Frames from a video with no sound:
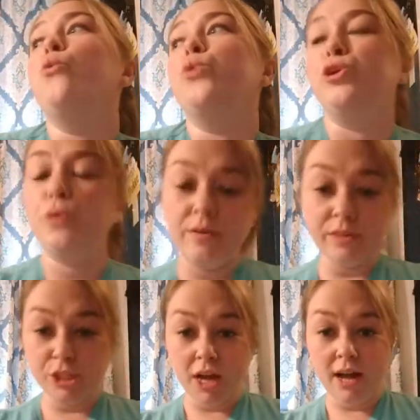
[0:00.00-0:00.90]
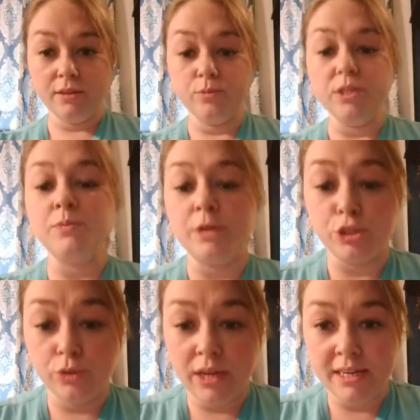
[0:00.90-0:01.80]
When you have a child with
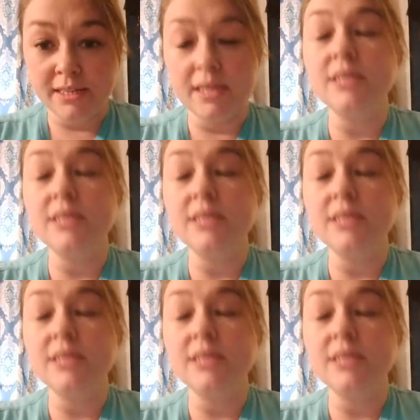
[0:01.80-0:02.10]
special needs,